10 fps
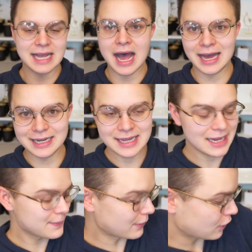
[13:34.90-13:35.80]
honey
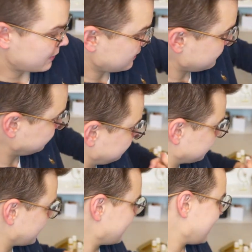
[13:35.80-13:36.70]
and bourbon
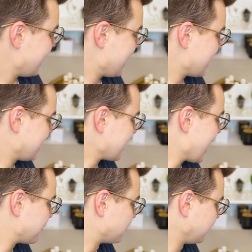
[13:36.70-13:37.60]
and
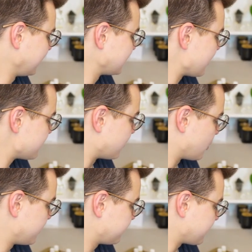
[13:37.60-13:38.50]
I really love
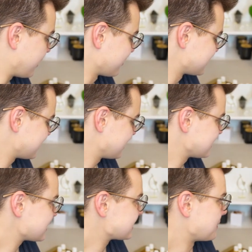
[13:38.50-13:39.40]
bourbon fragrances.
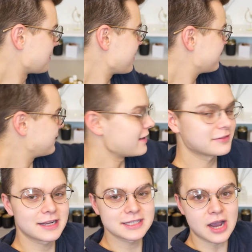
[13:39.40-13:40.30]
Some of my
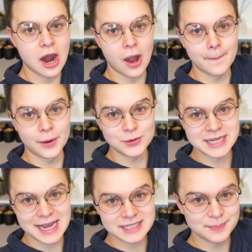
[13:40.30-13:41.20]
favorites are Bow
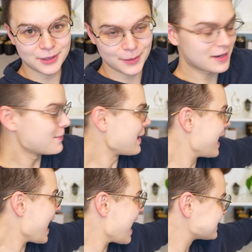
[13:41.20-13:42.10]
Ties and Bourbon
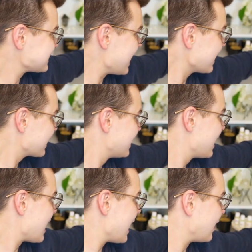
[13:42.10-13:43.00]
by Aztec.
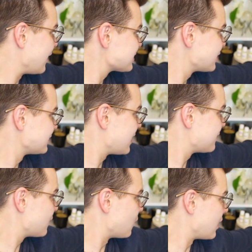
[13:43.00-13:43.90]
I also
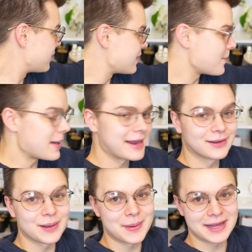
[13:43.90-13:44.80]
love one that Michael
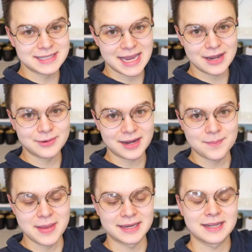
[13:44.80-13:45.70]
Aponte had
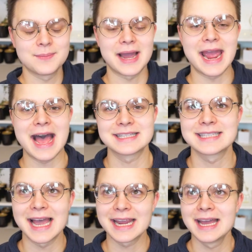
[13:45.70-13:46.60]
recommended by
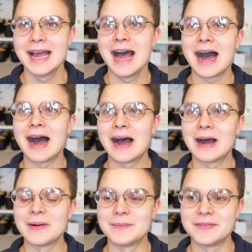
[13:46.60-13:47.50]
Aztec
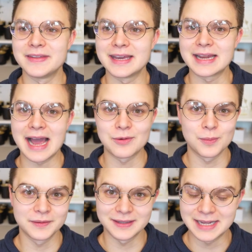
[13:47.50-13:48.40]
um, that I will
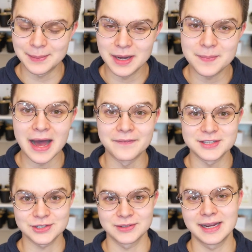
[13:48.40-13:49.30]
put the name up on the
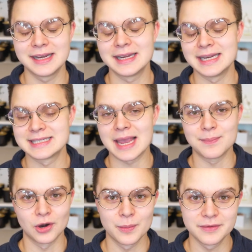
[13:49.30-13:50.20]
screen. It is a
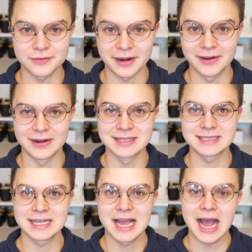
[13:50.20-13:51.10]
bourbon
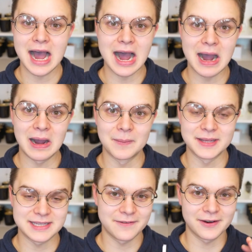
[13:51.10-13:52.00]
fragrance. Um,
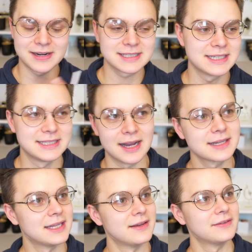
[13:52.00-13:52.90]
it's a very
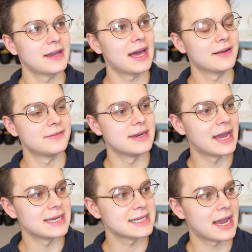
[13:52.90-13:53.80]
seductive kind of
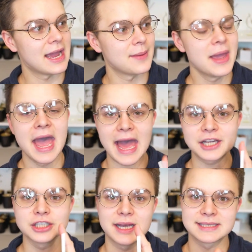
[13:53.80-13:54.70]
nighttime.
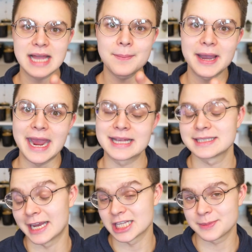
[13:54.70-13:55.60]
Actually, it's not by
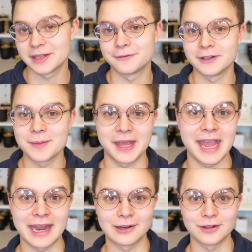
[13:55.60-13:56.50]
Aztec, it's by the Flaming
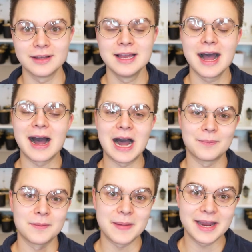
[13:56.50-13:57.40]
Candle. Um,
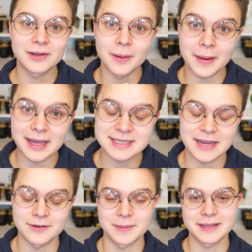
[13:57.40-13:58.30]
but Michael Aponte
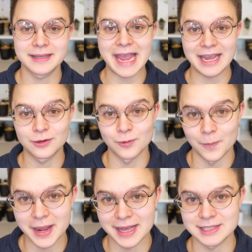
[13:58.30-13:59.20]
from Candle
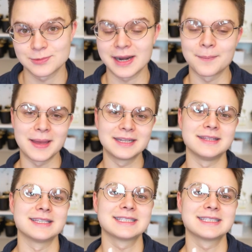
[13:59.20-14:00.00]
Romance recommended this